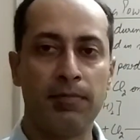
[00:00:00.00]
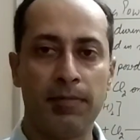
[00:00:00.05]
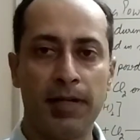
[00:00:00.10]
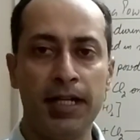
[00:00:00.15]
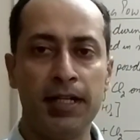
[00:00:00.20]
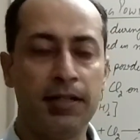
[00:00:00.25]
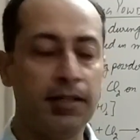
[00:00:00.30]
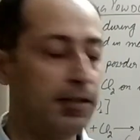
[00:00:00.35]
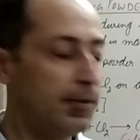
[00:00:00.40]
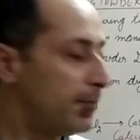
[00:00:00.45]

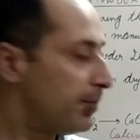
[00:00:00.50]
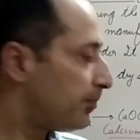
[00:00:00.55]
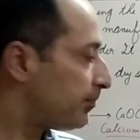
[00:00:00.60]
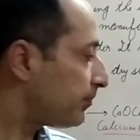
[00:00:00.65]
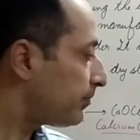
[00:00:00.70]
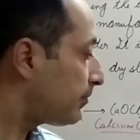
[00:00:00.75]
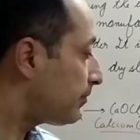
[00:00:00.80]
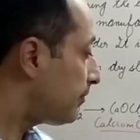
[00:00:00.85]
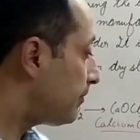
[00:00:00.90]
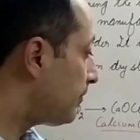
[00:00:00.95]
right.
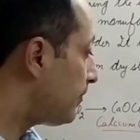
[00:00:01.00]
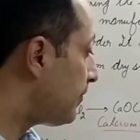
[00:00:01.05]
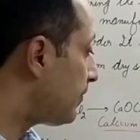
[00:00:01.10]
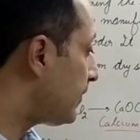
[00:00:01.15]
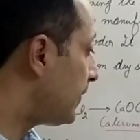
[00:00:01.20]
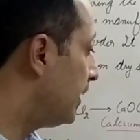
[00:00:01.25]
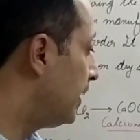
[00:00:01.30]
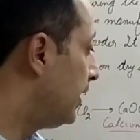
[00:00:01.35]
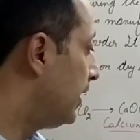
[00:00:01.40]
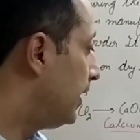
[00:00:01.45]

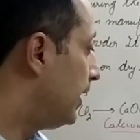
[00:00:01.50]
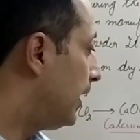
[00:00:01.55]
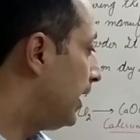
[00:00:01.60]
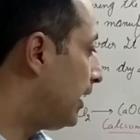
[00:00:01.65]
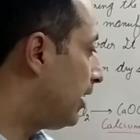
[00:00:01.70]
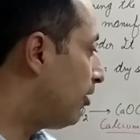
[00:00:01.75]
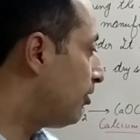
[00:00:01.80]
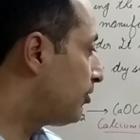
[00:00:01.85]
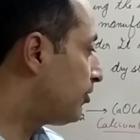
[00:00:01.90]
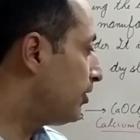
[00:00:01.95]

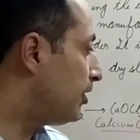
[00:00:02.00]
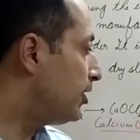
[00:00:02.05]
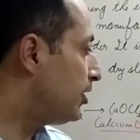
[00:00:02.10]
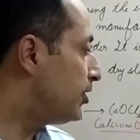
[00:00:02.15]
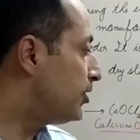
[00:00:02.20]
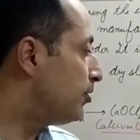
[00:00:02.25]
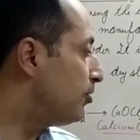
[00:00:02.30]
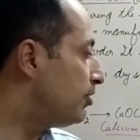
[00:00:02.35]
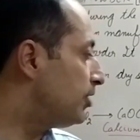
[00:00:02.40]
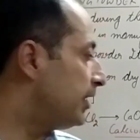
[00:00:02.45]
And also it
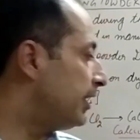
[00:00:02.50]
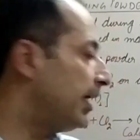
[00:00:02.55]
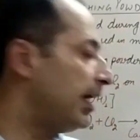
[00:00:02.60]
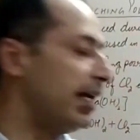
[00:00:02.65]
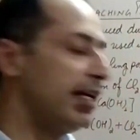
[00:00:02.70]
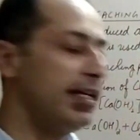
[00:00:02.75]
is used in